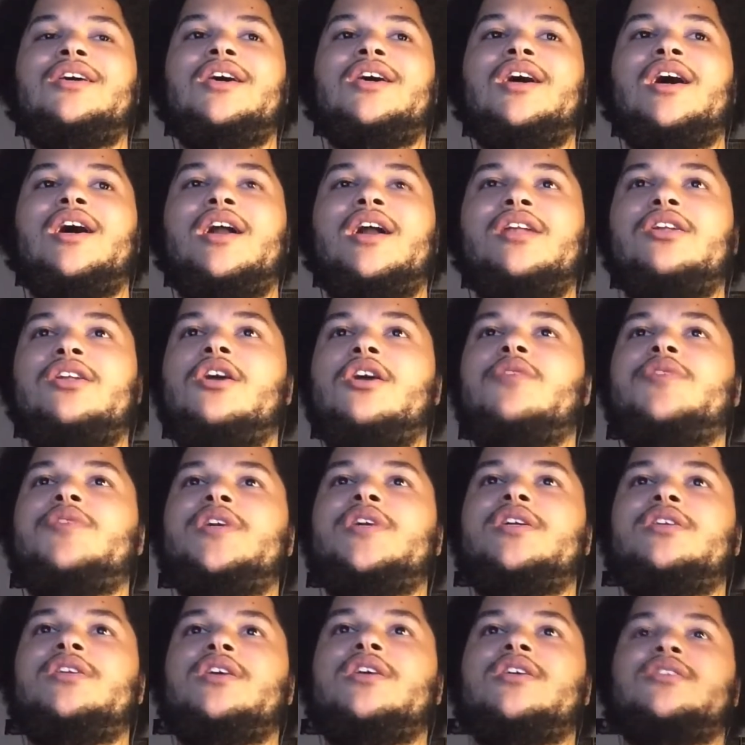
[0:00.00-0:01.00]
I love when
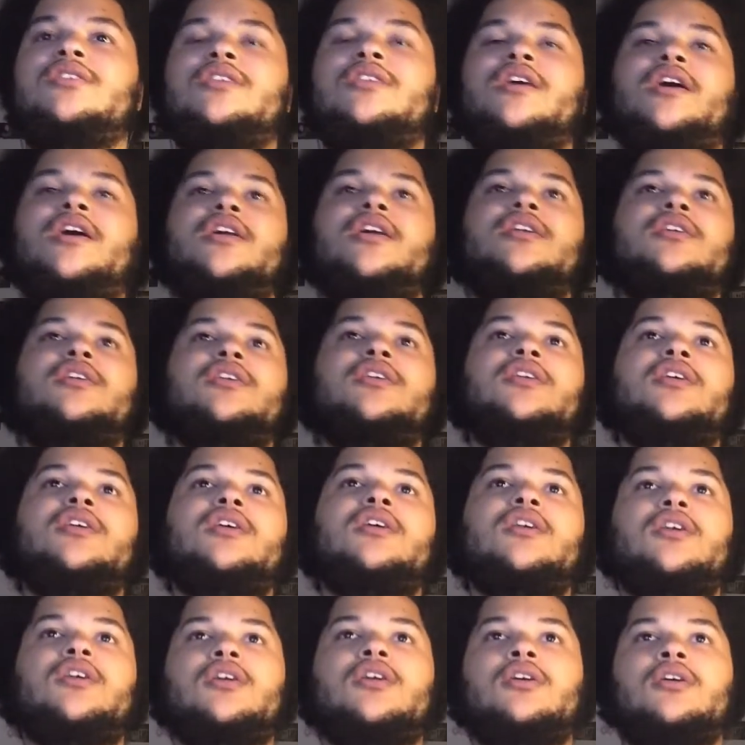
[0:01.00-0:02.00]
he does that.
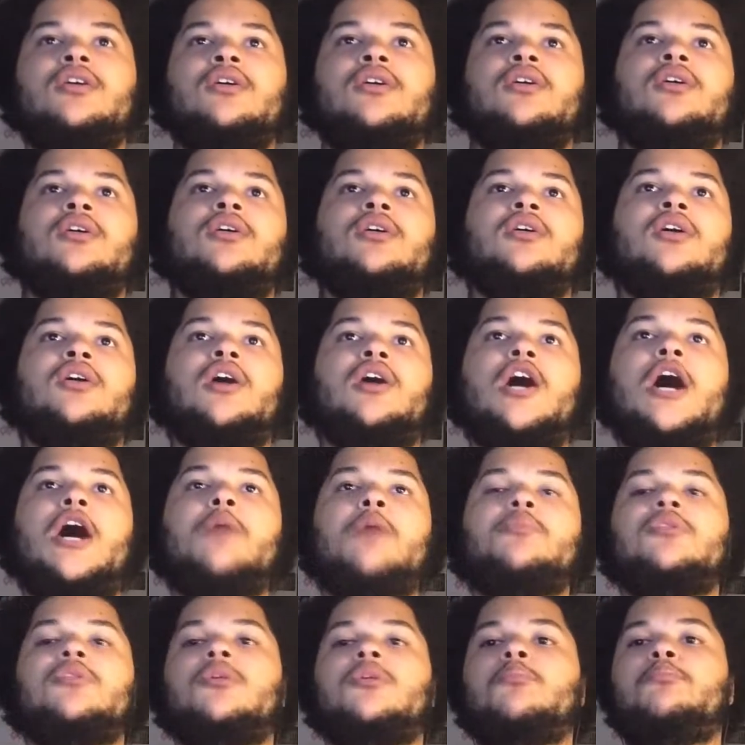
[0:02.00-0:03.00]

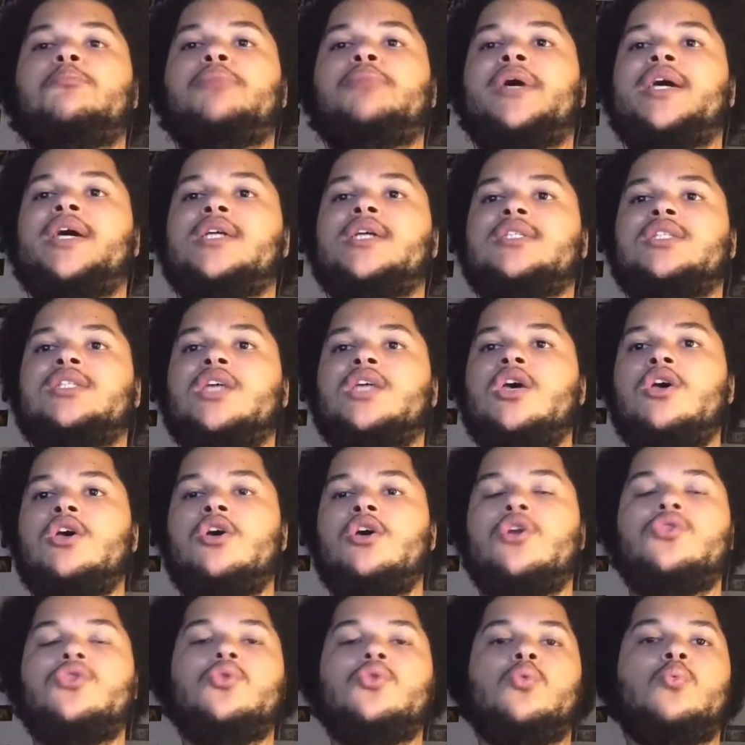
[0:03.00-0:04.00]
I'm the best
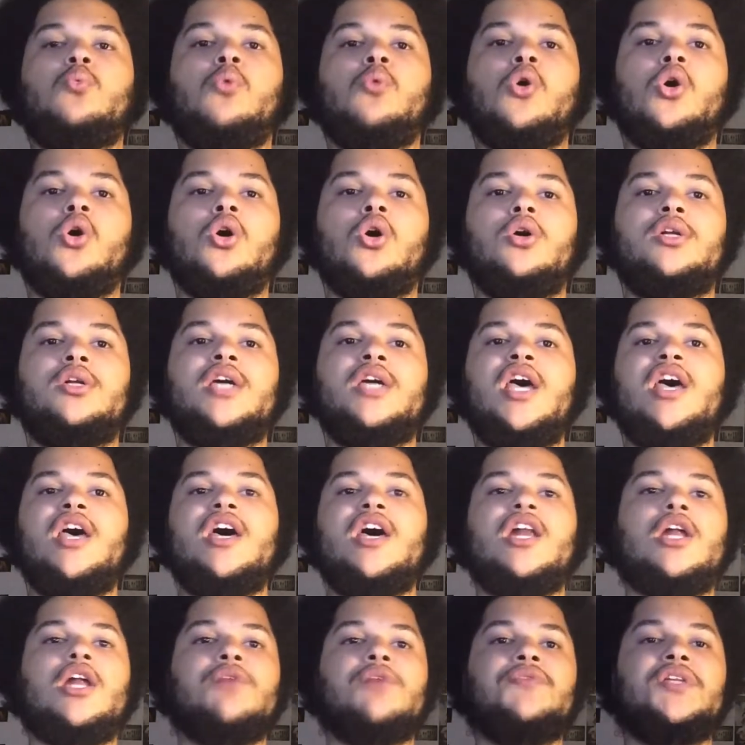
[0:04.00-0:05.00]
in the world
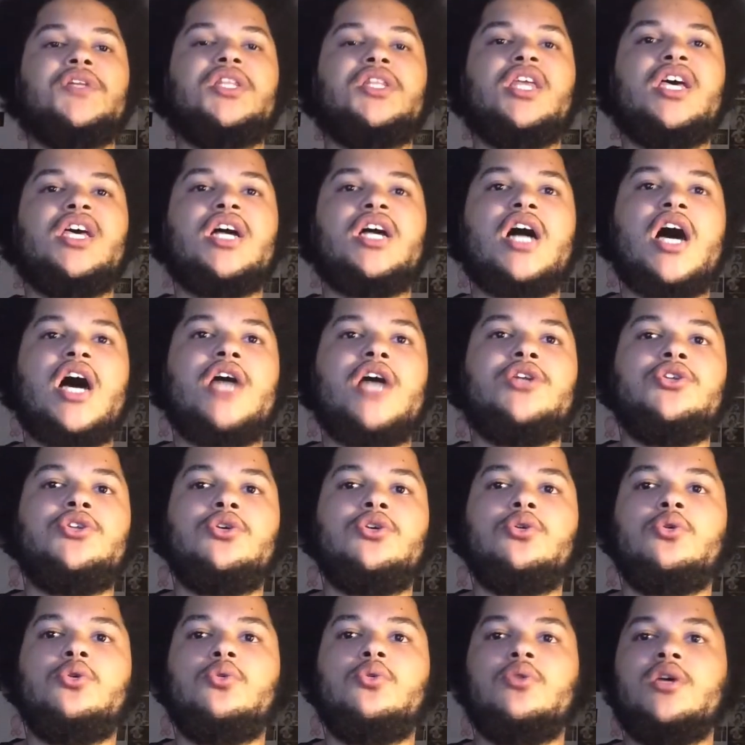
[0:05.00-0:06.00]
at everything I
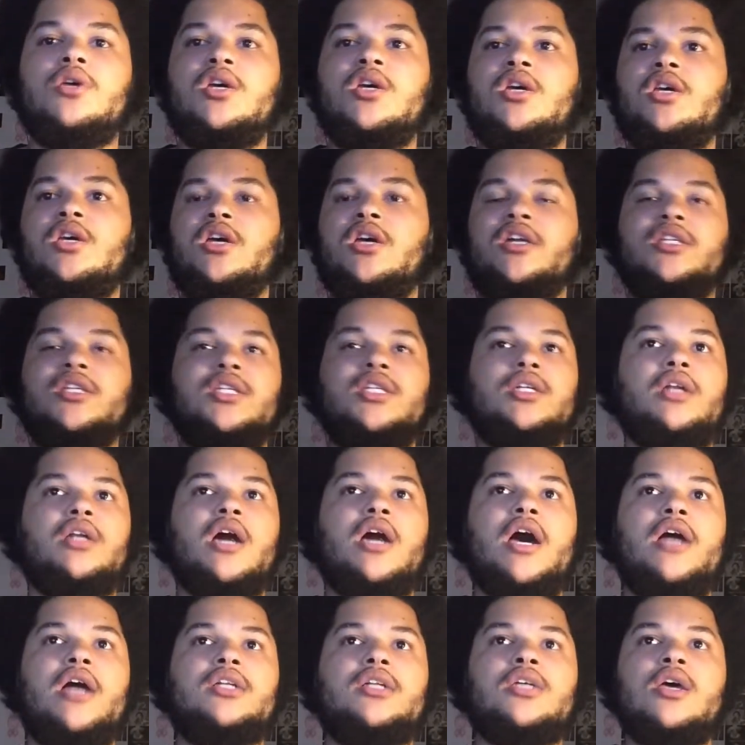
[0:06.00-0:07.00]
do. And
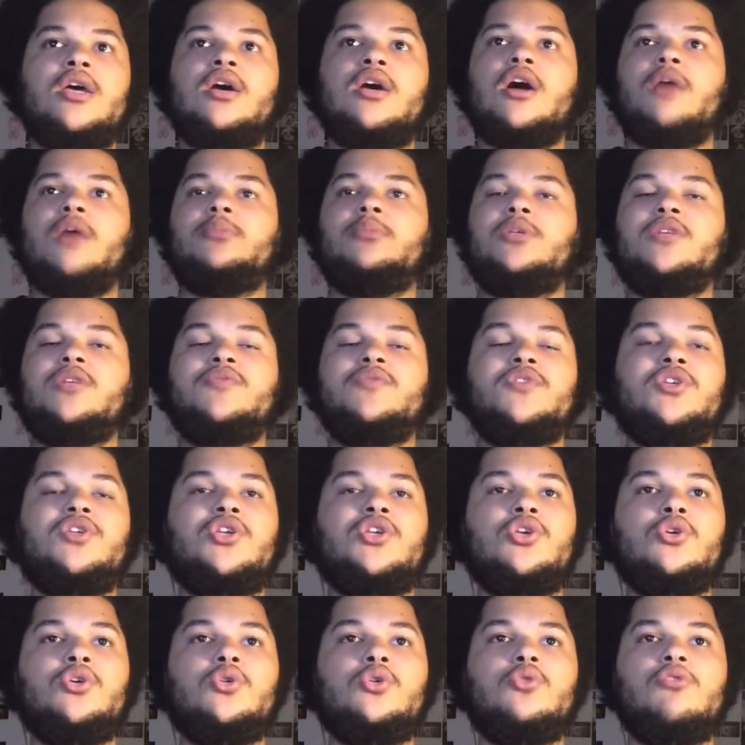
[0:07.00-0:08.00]
tonight, I'm giving
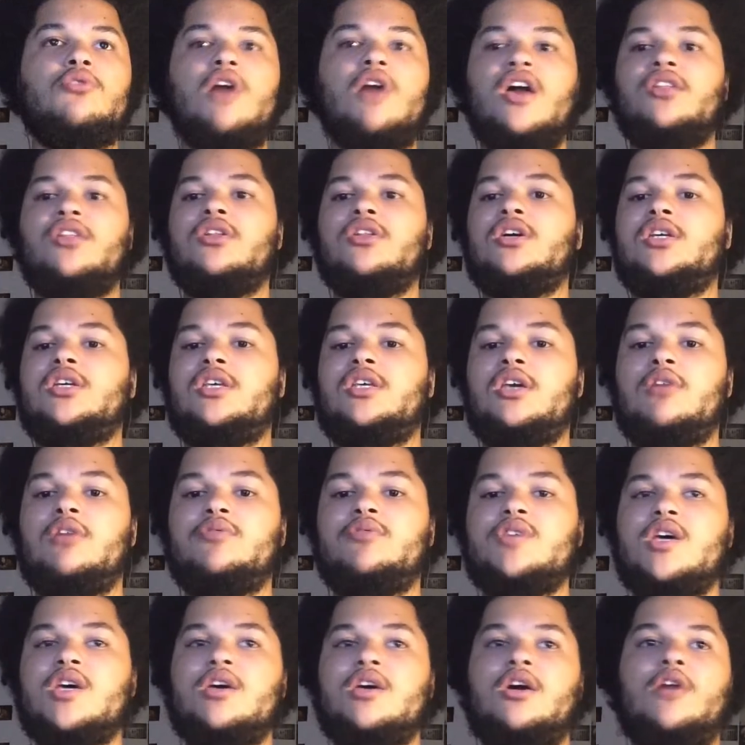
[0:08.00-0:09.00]
you the
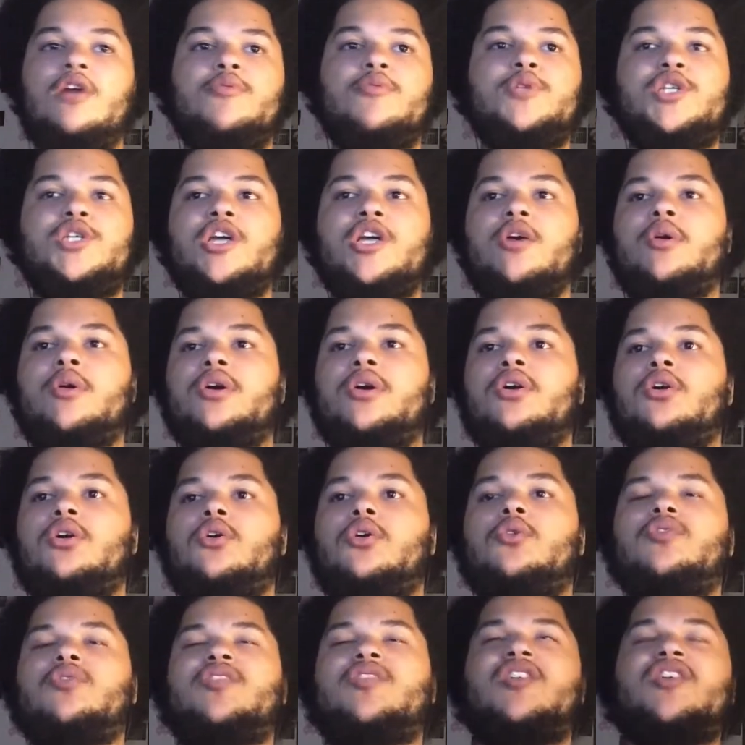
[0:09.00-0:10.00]
gift of
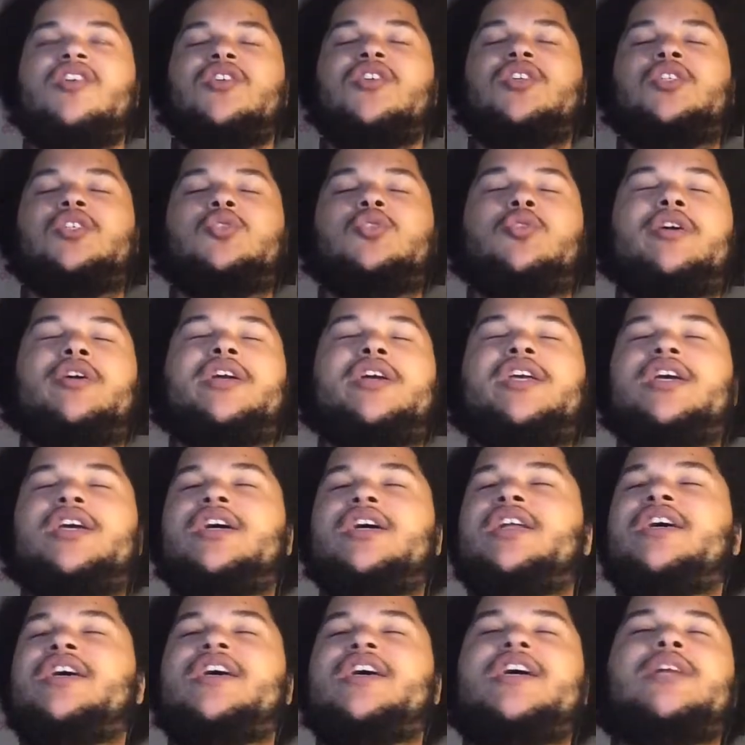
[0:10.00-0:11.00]
Jericho. Drink
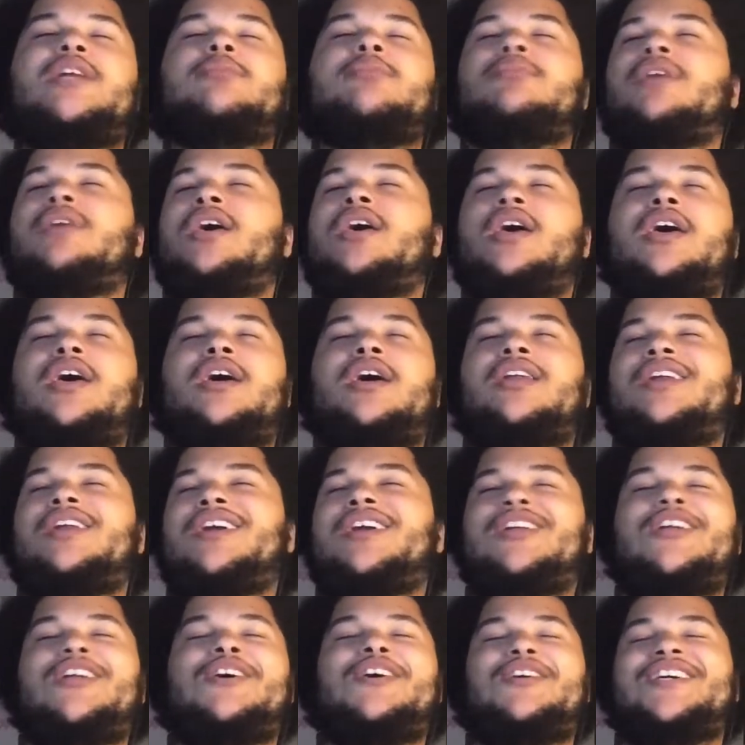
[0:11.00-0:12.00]
it in, man.
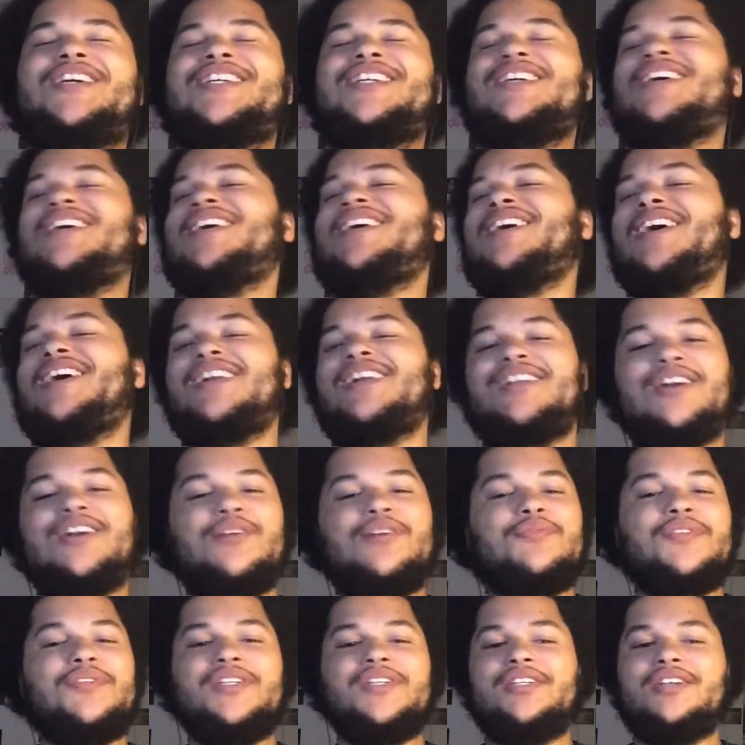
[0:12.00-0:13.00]
I
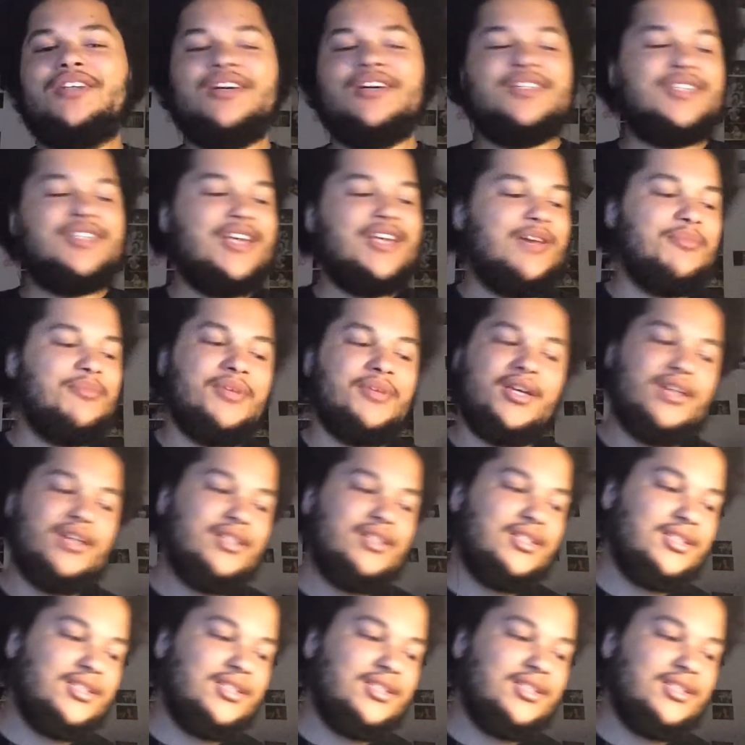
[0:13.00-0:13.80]
love when he does that, man.